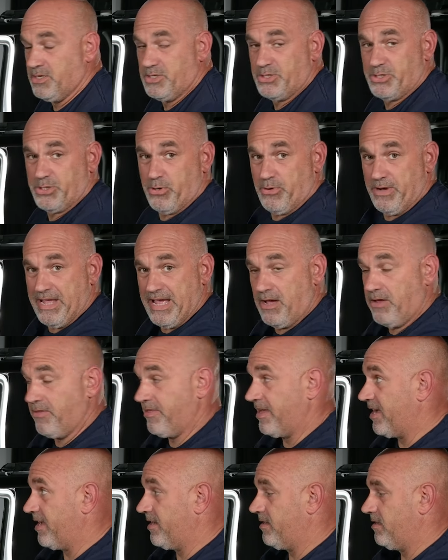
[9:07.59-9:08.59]
So now
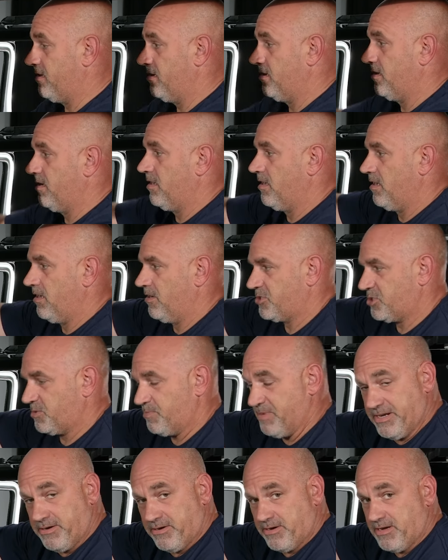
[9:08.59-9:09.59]
that
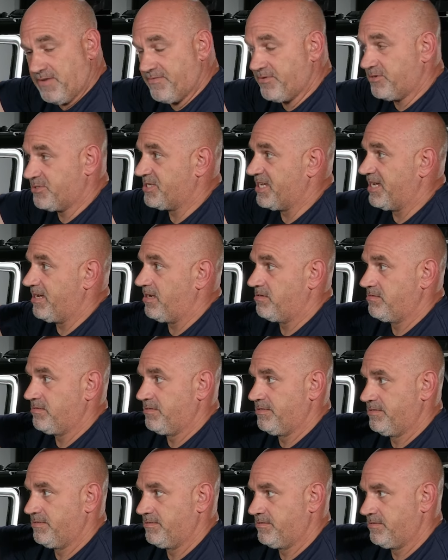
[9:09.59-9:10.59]
speaker cover is out,
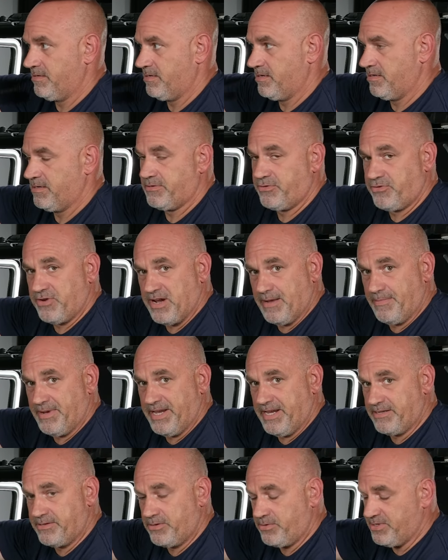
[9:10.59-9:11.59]
grab
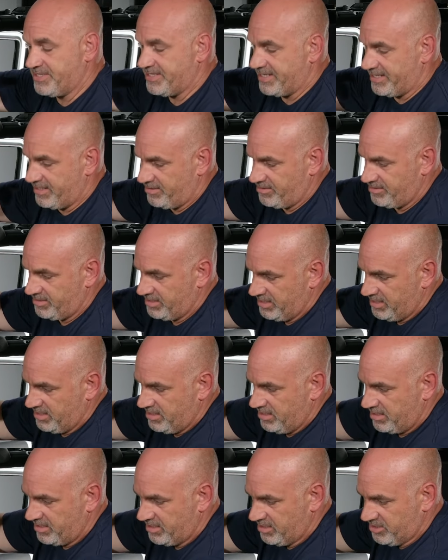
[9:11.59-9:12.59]
handle is out,
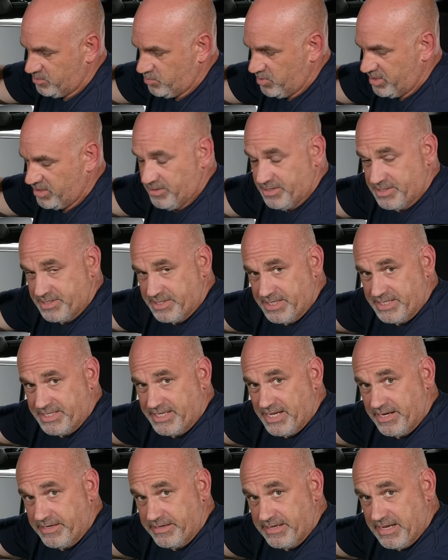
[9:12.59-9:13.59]
as well as the
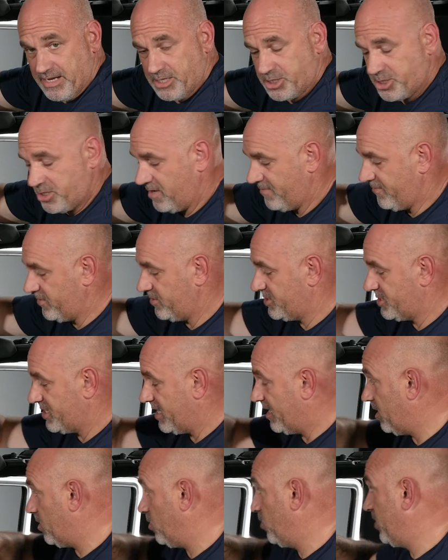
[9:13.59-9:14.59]
side dash cover is out,